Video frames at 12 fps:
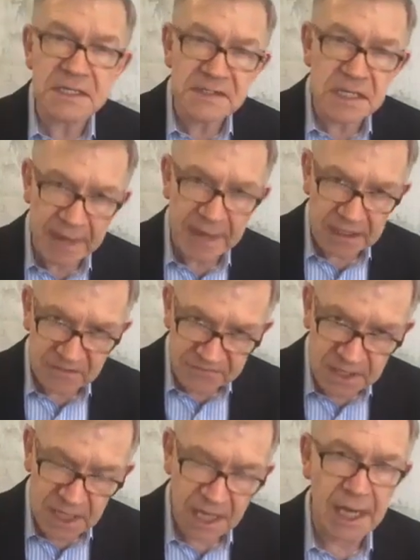amount of
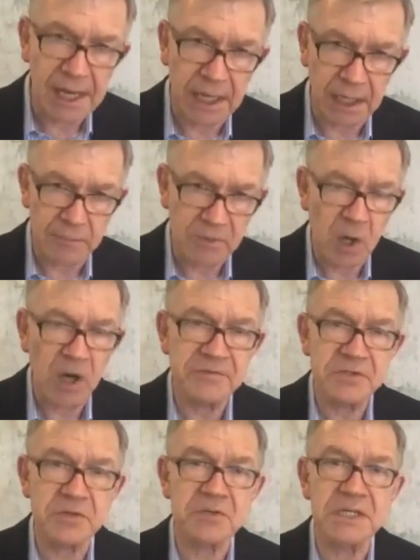time the
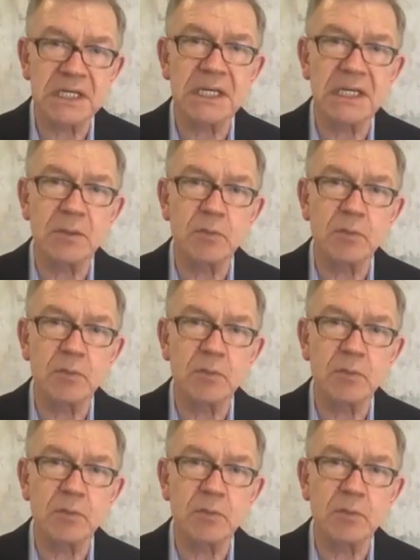officer's knee